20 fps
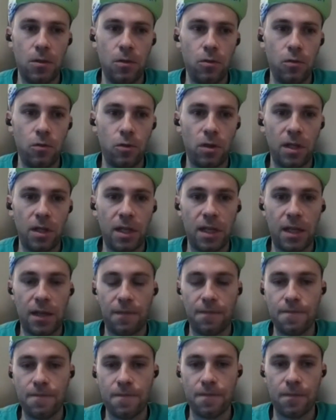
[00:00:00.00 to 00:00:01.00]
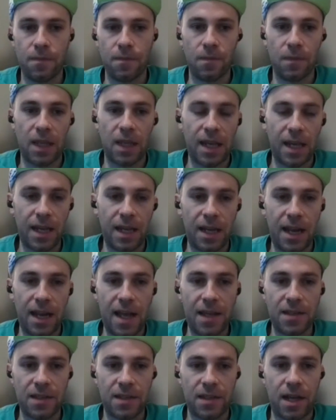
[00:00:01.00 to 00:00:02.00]
usually mm, can
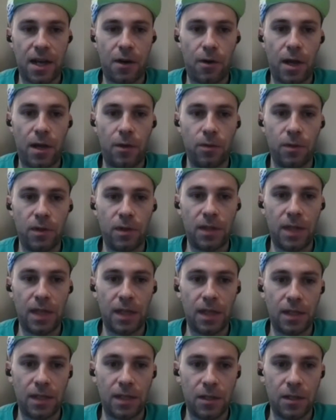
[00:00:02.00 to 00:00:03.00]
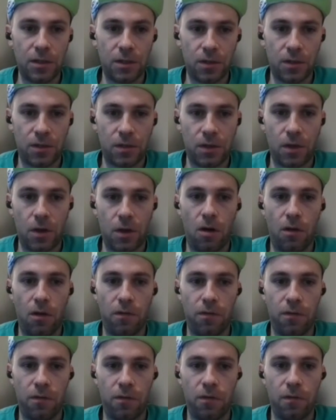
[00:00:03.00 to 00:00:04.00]
last around 10 years
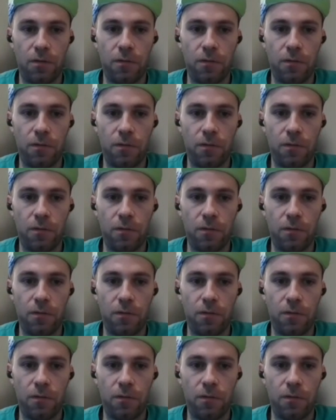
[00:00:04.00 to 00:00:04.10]
of